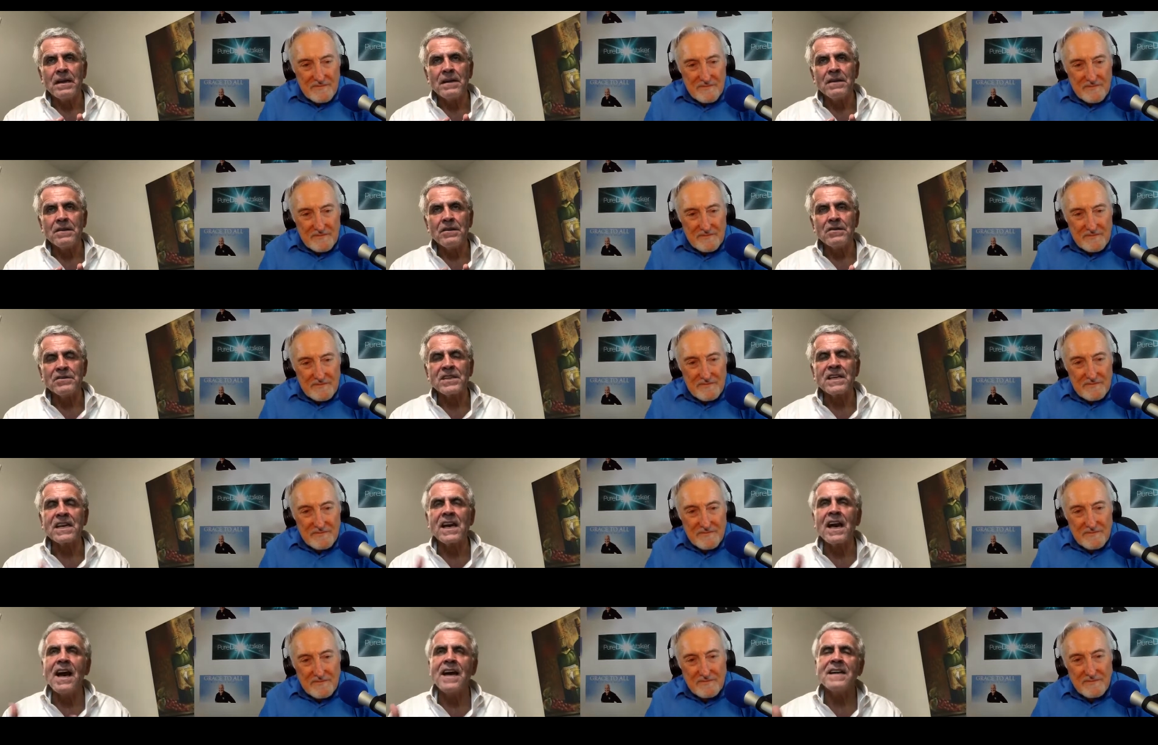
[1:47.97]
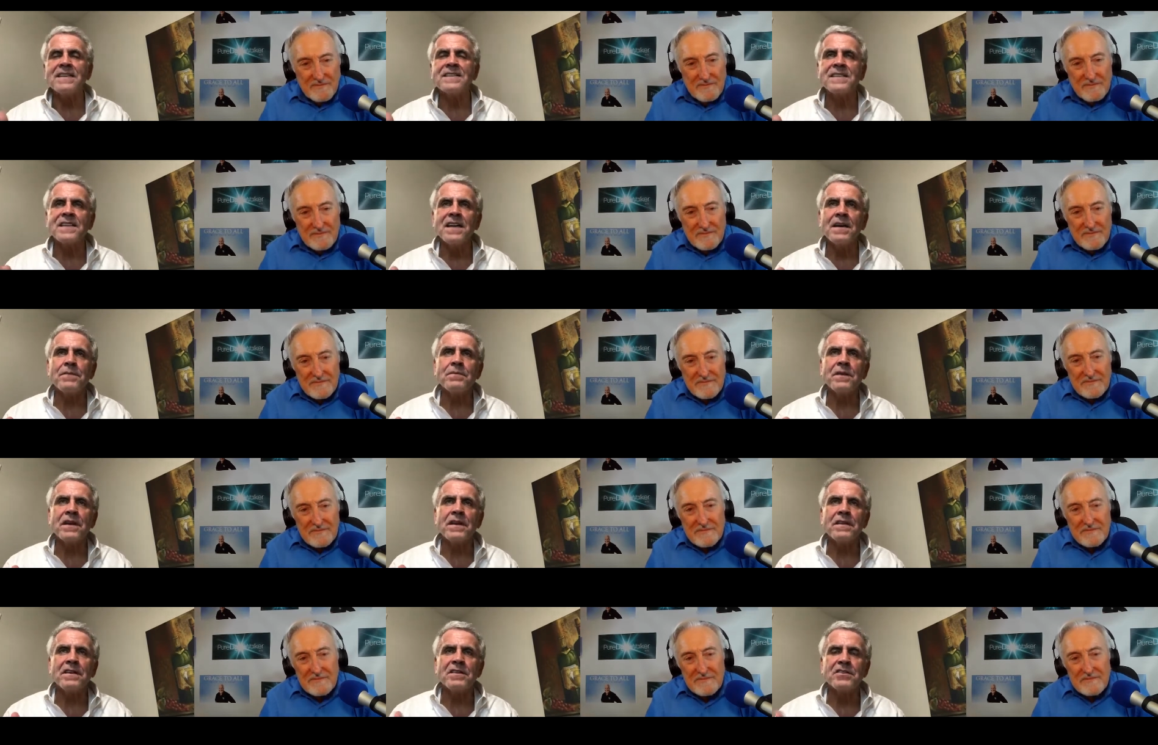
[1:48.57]
Speaker 1: there's a
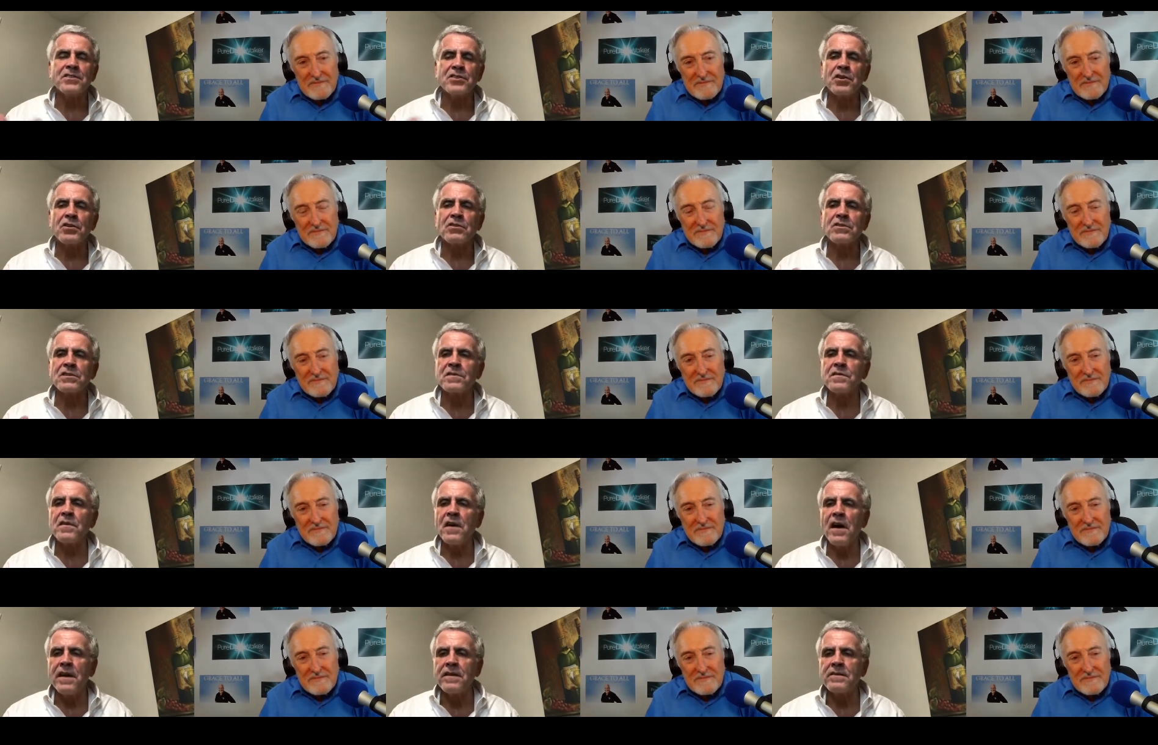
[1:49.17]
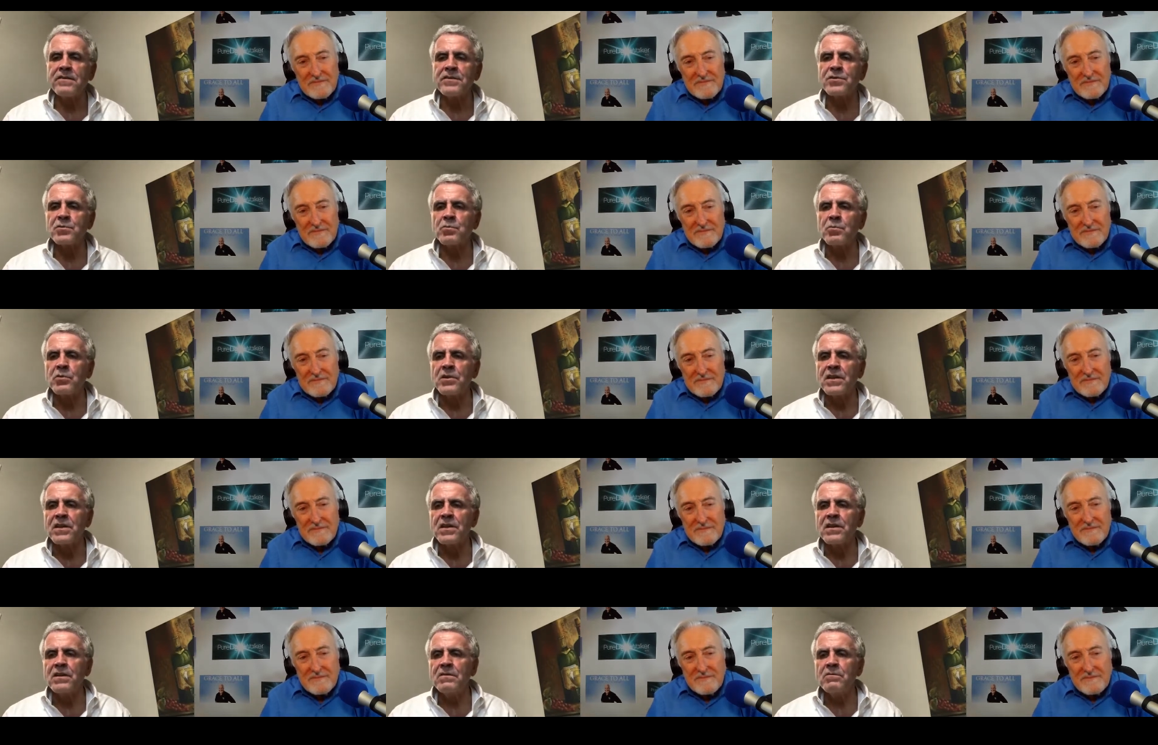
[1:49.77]
concept that the church fathers
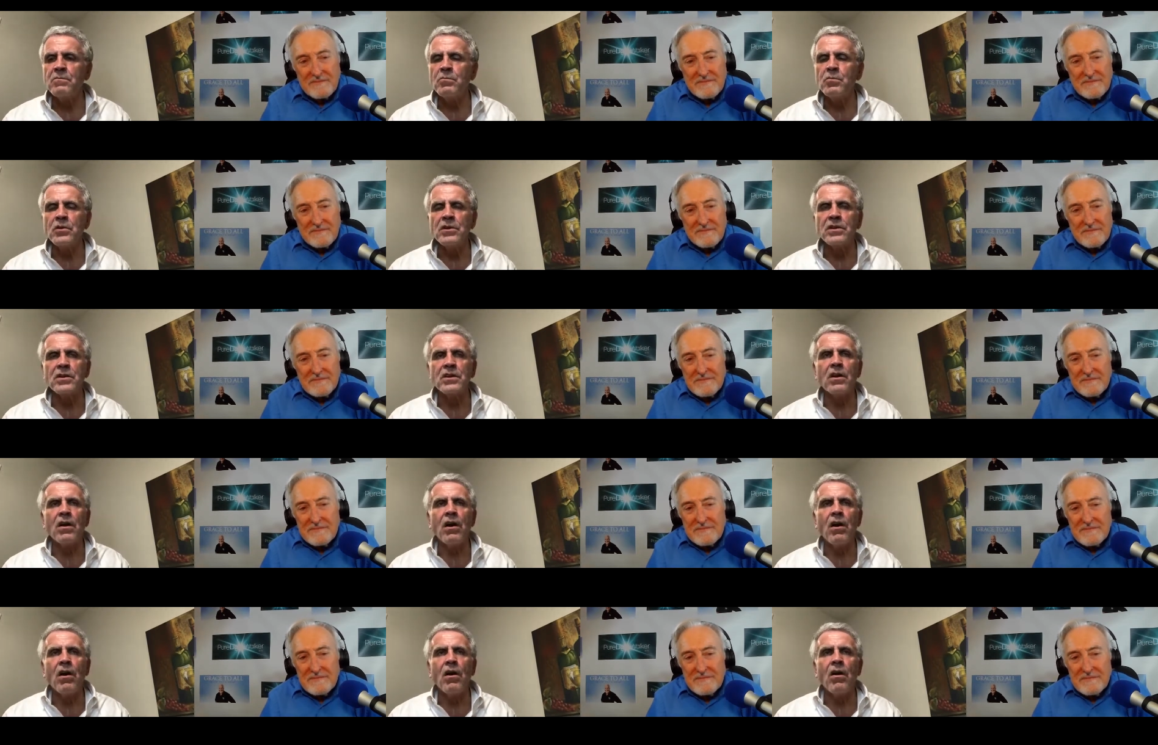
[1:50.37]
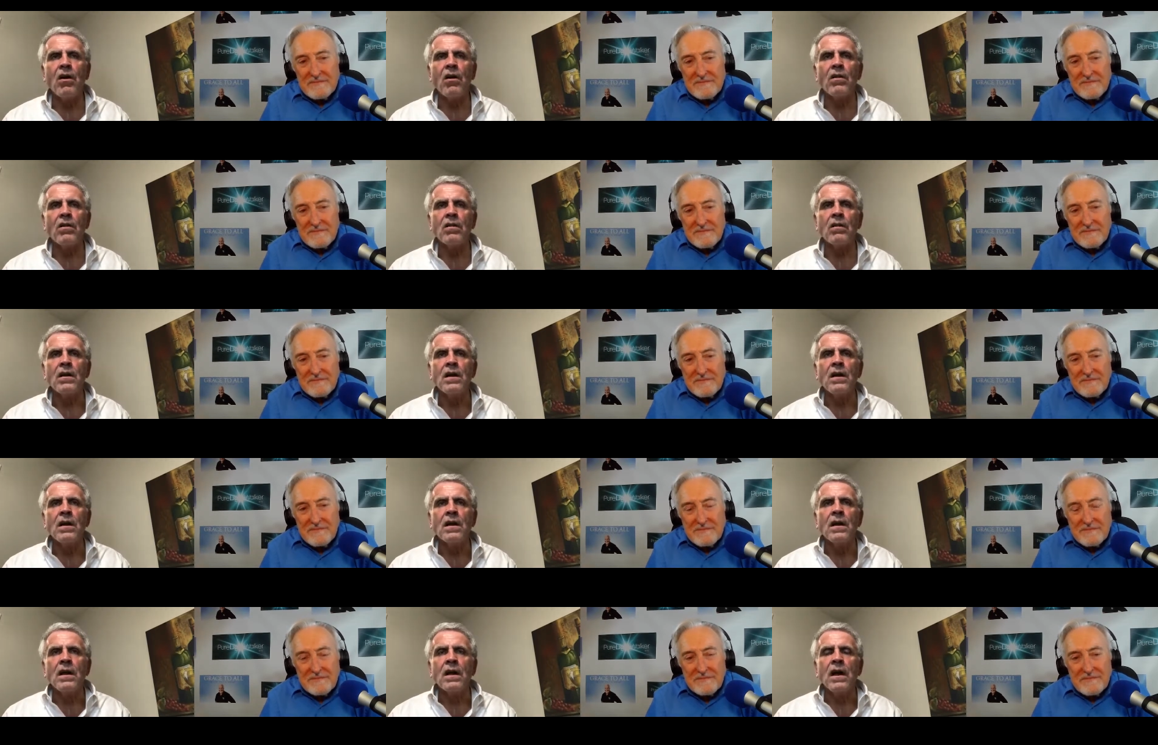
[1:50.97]
would would call
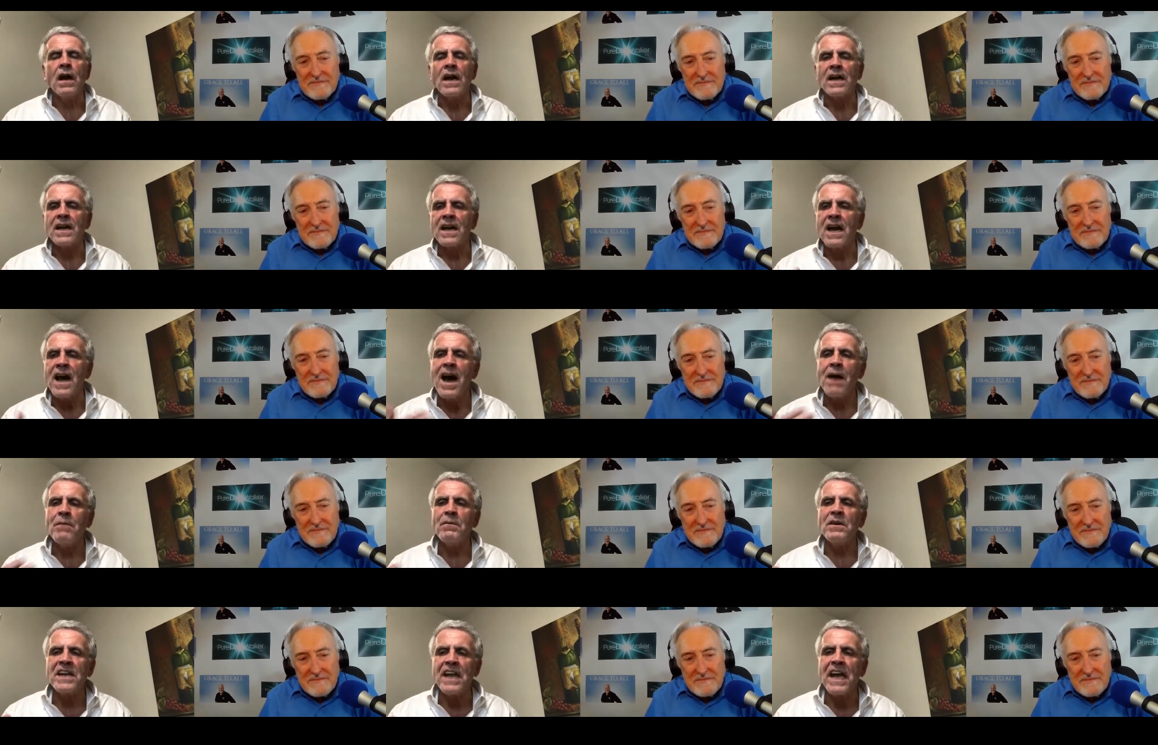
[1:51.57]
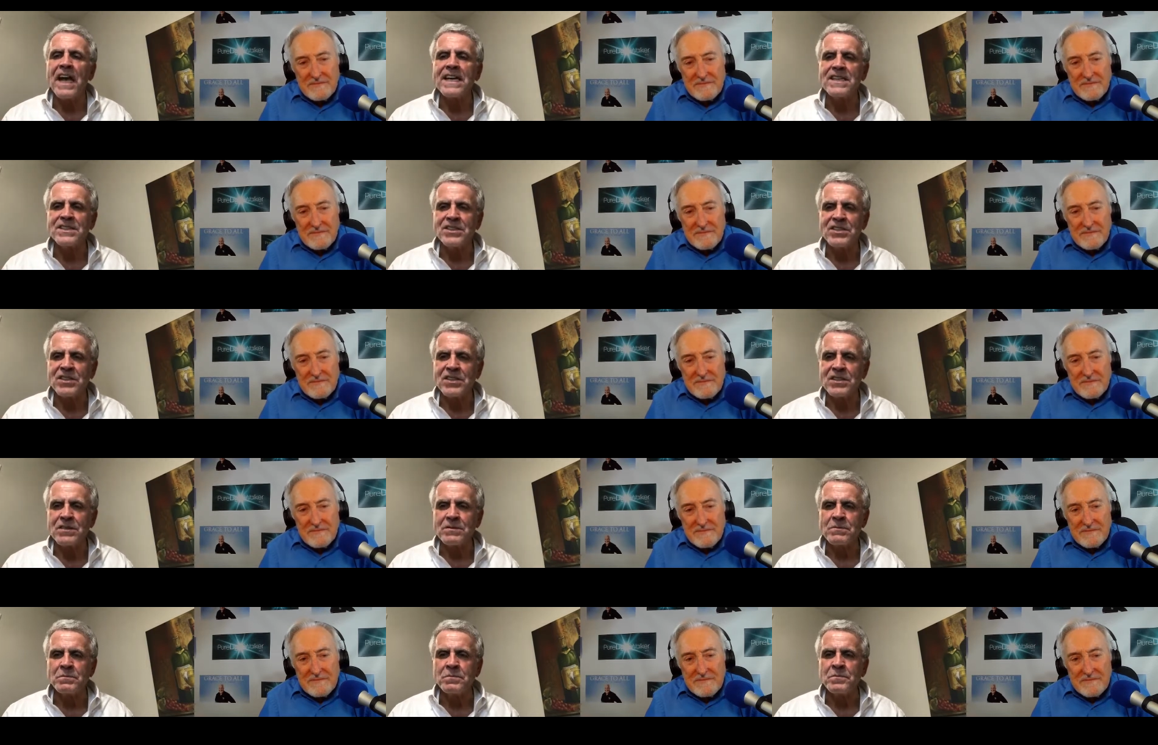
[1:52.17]

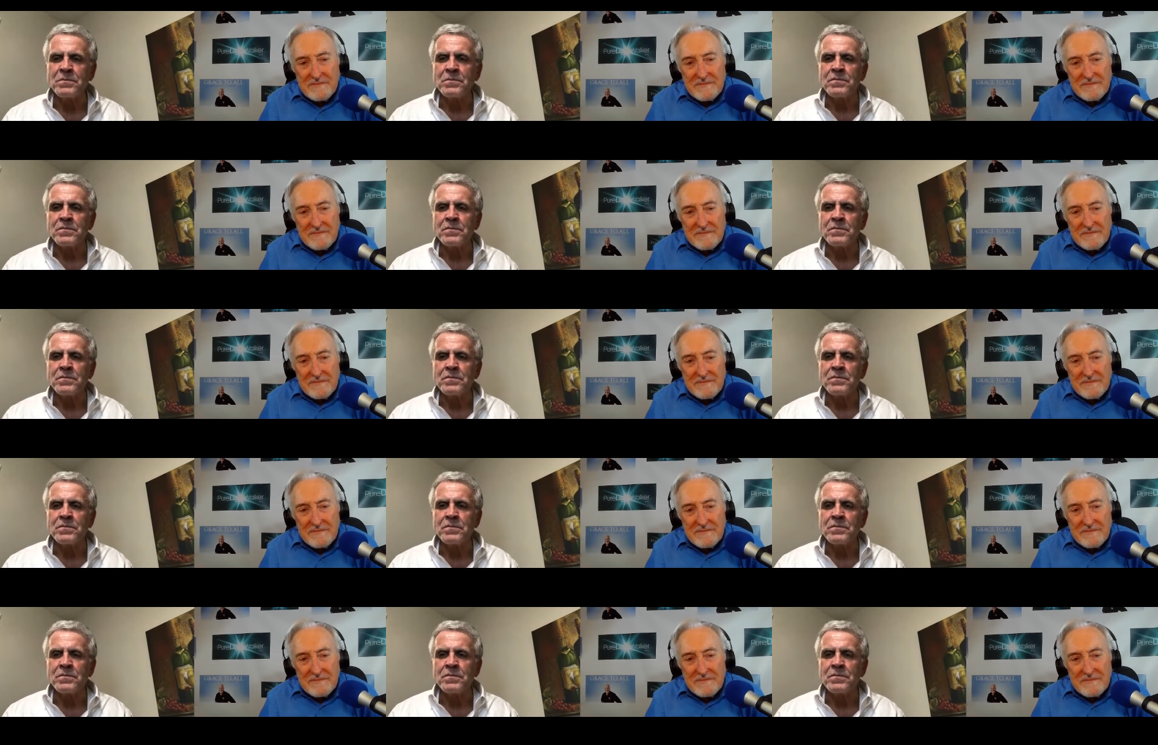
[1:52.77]
accommodation,